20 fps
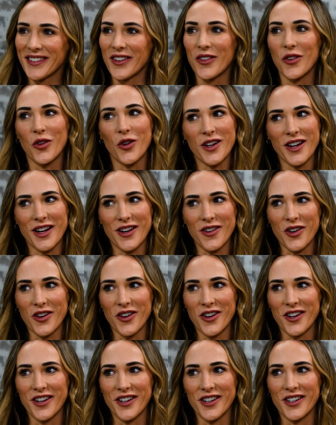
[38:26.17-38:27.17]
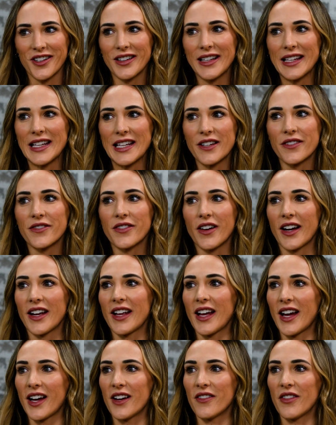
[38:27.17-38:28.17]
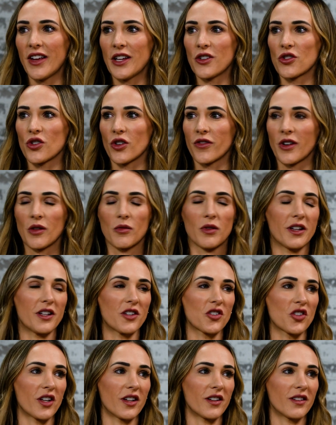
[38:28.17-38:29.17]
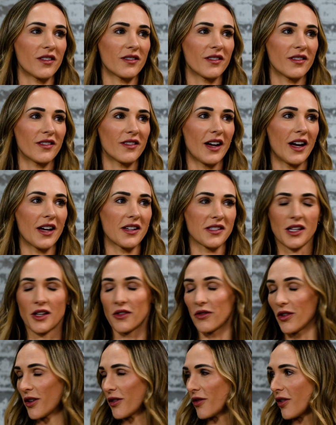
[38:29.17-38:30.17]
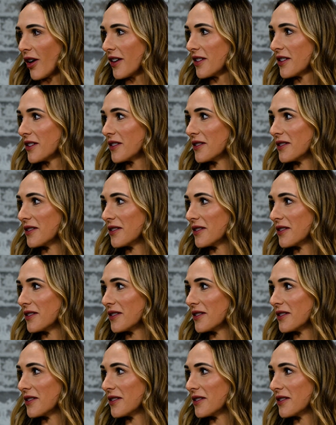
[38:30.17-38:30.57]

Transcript: or alcohol if I have atrial fibrillation? Asking for a friend.